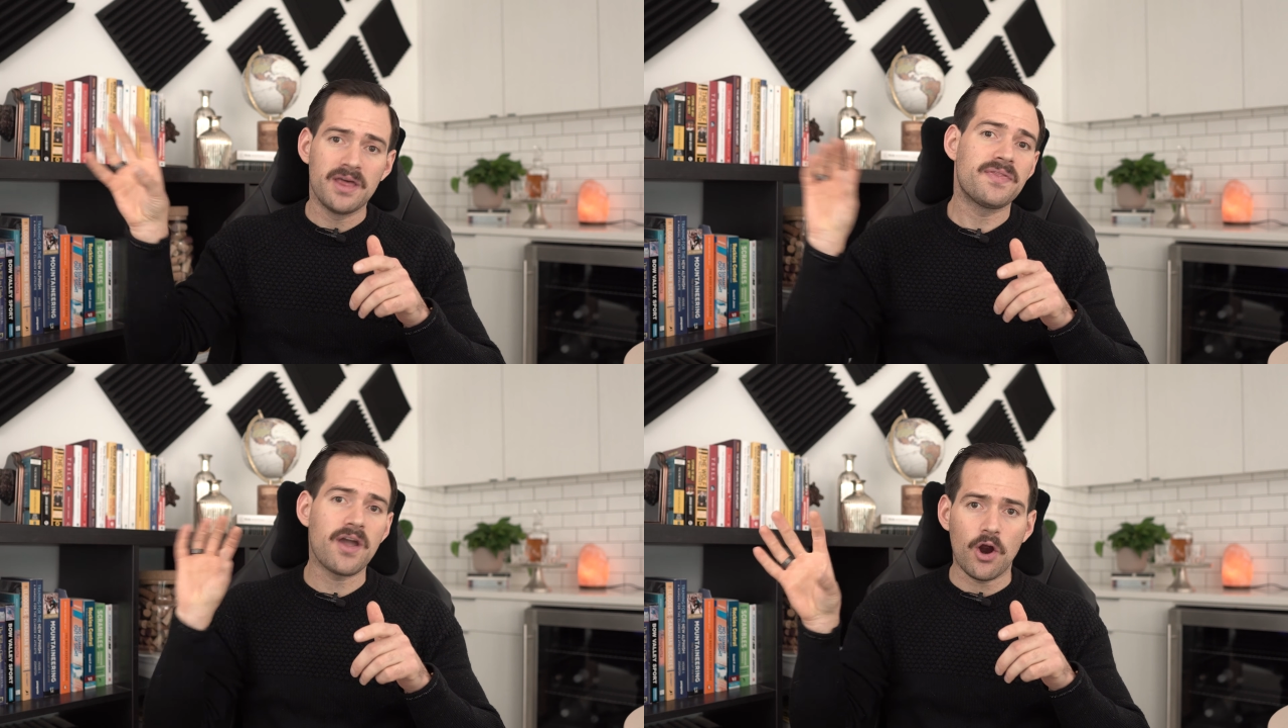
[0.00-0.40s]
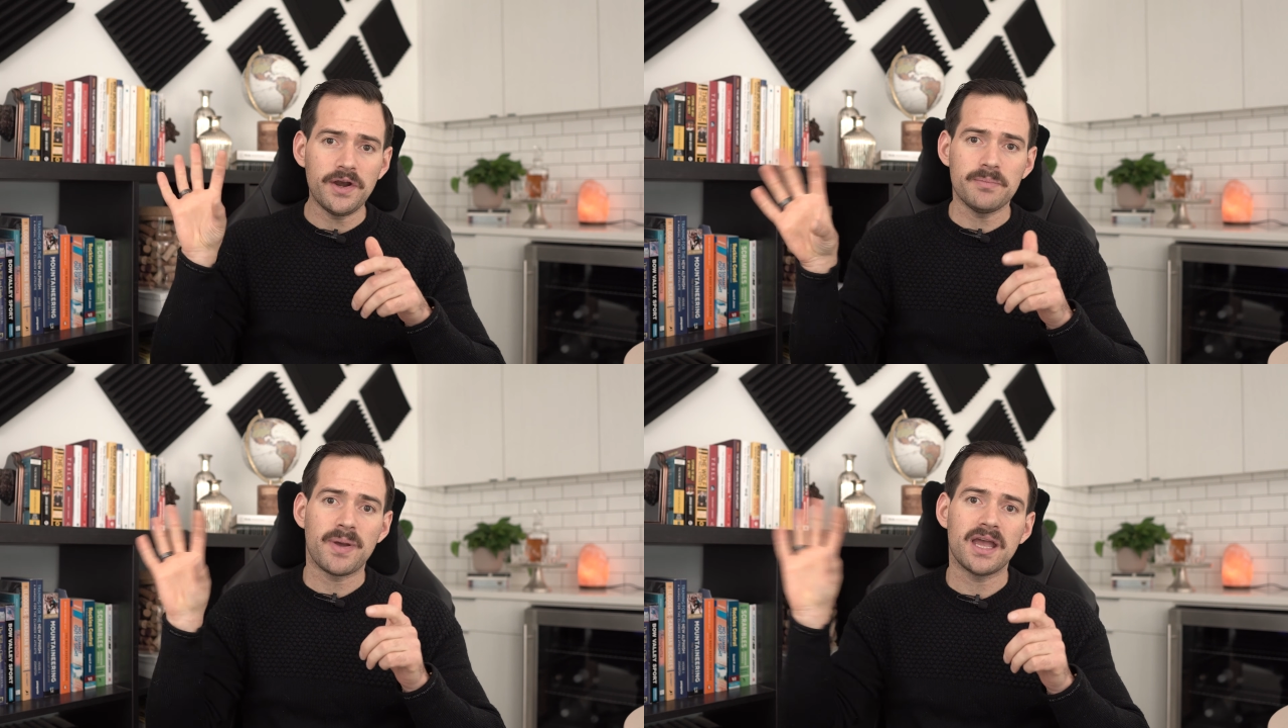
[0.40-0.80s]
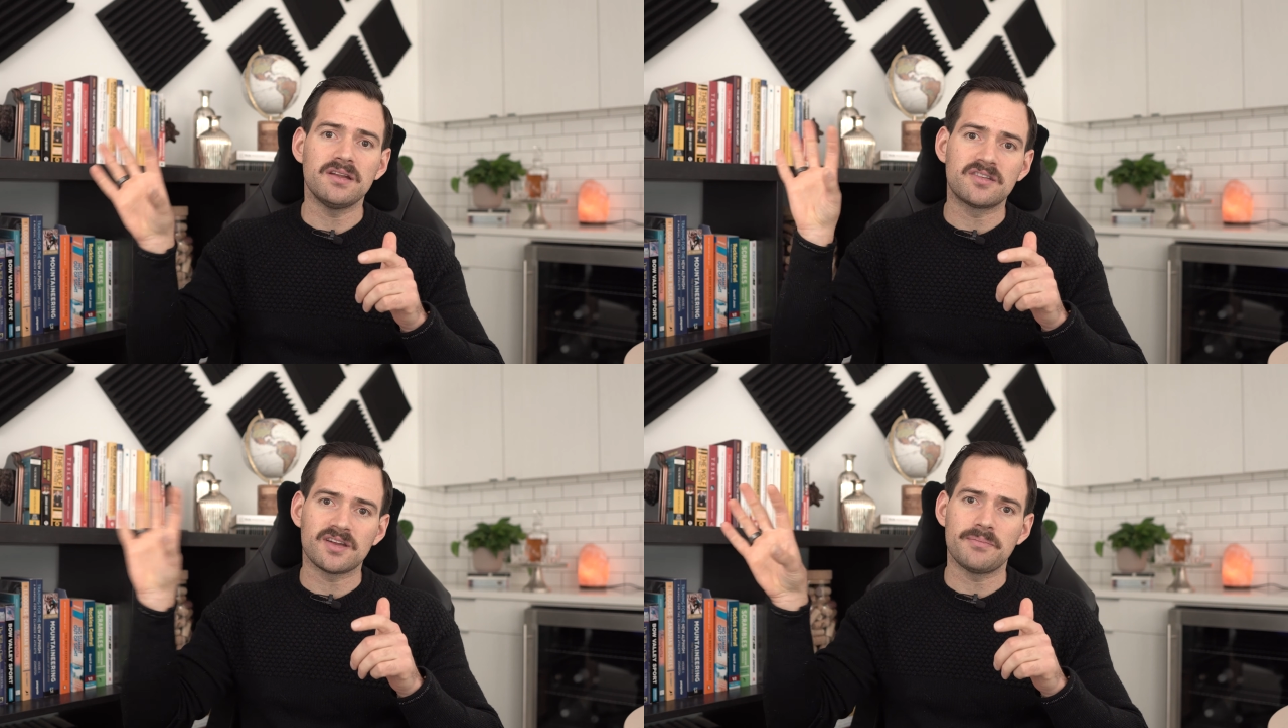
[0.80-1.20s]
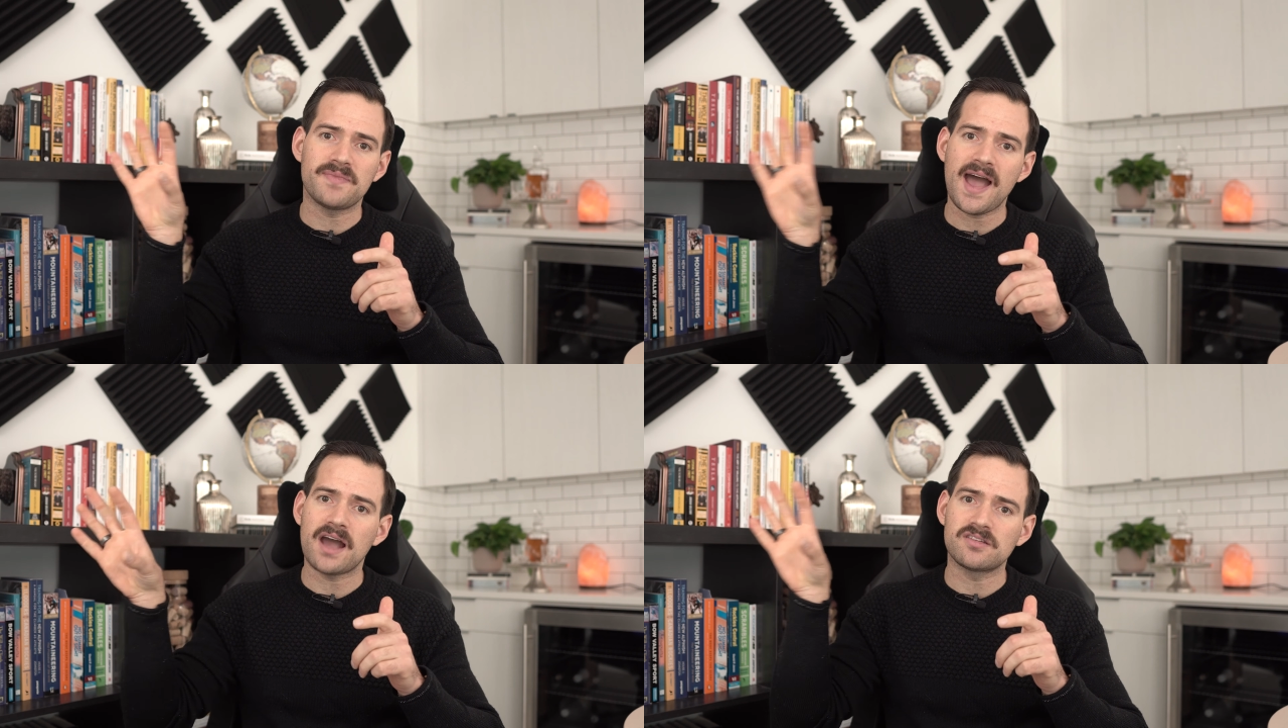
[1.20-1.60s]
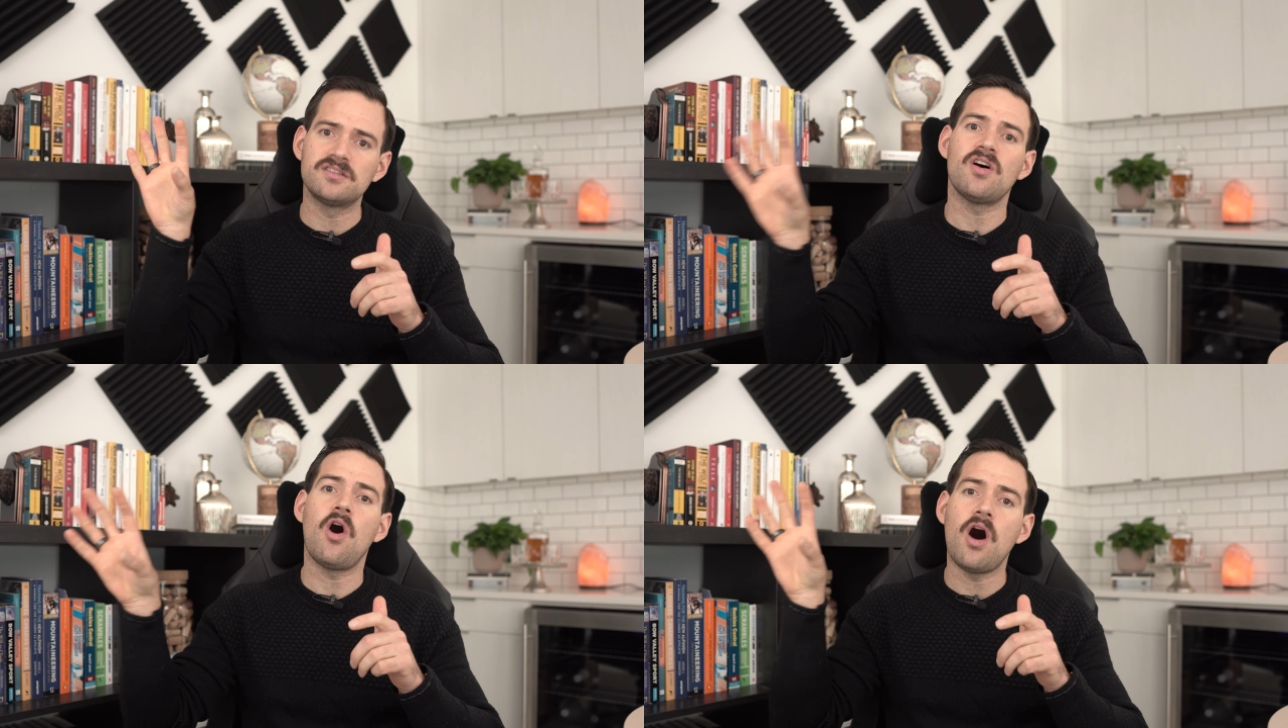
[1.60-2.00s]
they already paid some
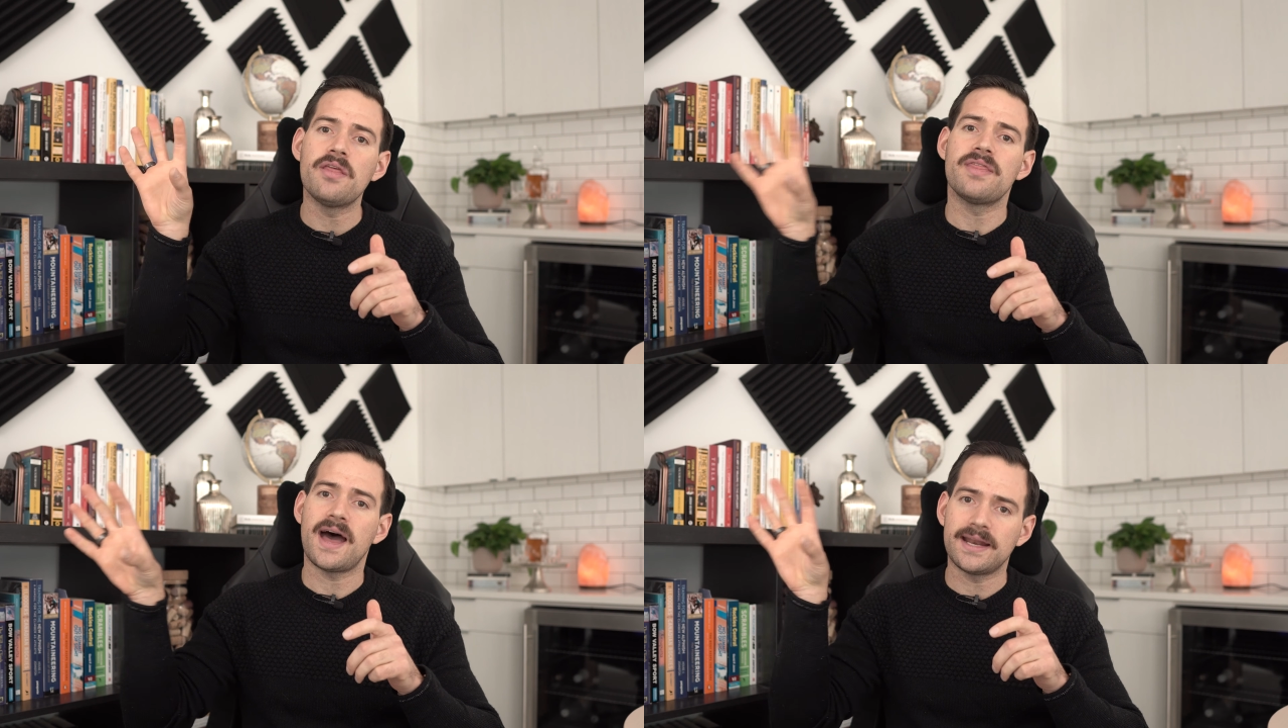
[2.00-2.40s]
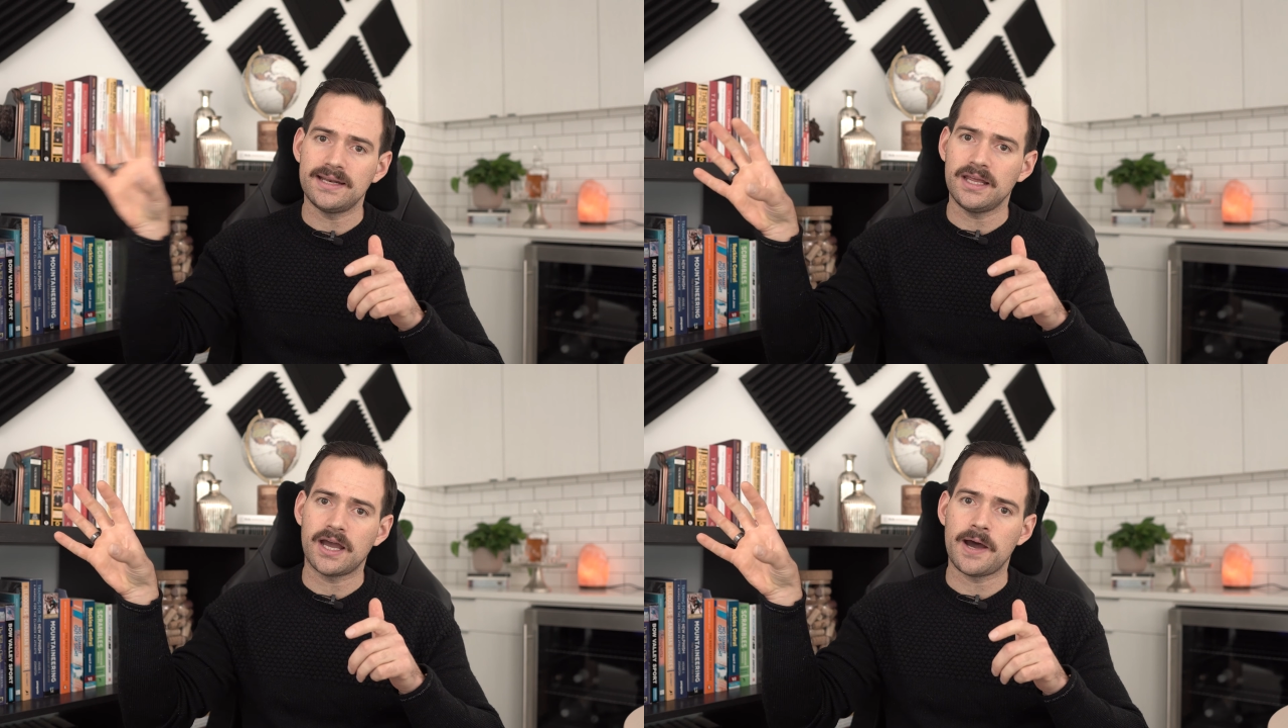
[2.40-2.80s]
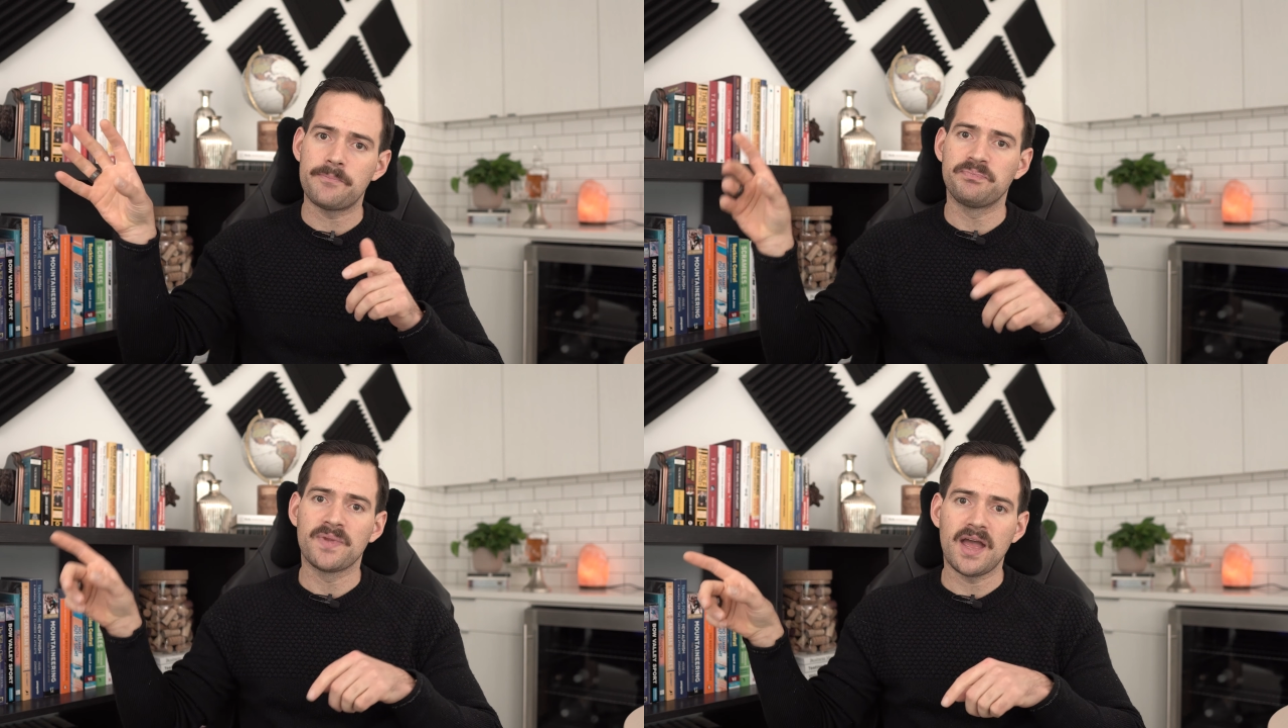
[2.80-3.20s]
taxes on that income.